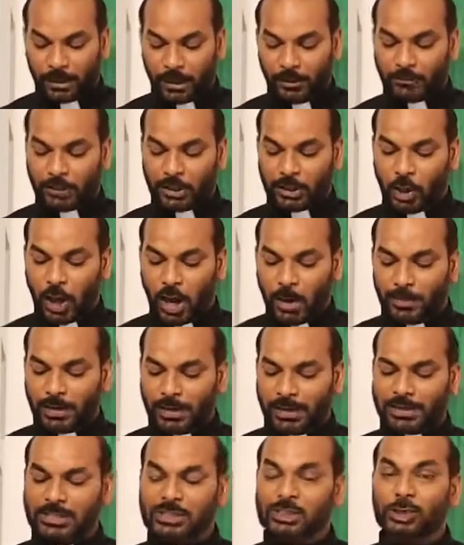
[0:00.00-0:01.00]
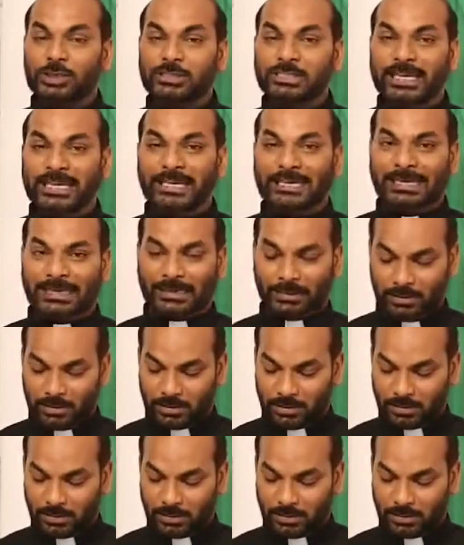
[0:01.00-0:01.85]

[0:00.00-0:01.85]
if the dominant society,